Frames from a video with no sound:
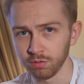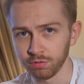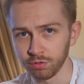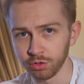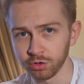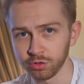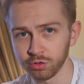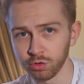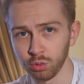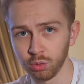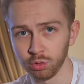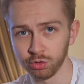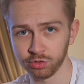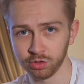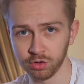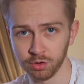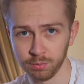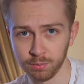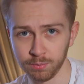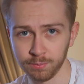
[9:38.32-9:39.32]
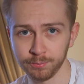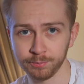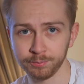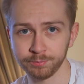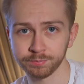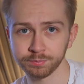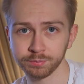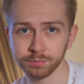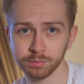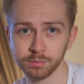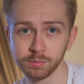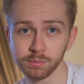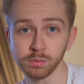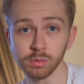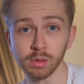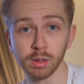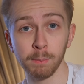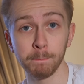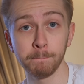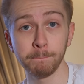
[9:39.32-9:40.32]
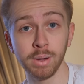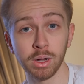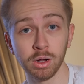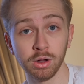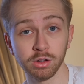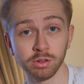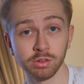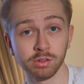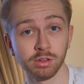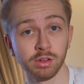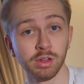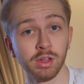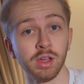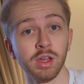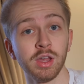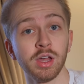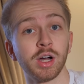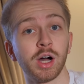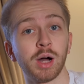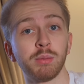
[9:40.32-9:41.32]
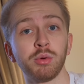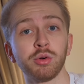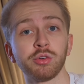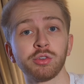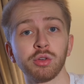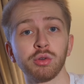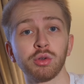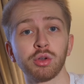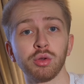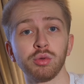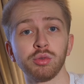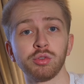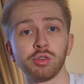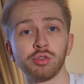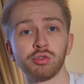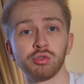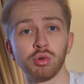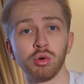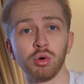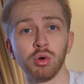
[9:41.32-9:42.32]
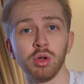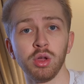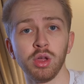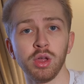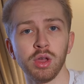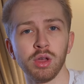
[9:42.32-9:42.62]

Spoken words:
of the torso. But I'm also going to draw